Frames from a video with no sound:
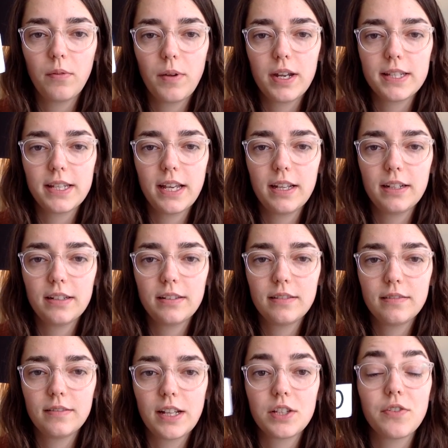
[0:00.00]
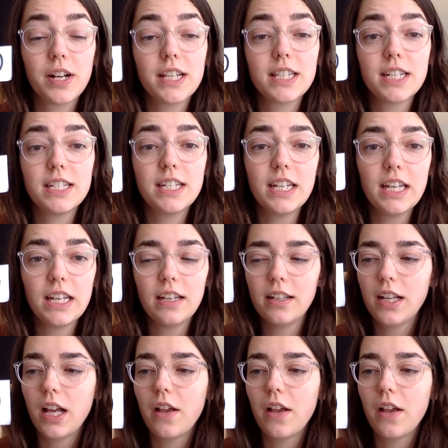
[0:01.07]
What is it? That's right, it's a D.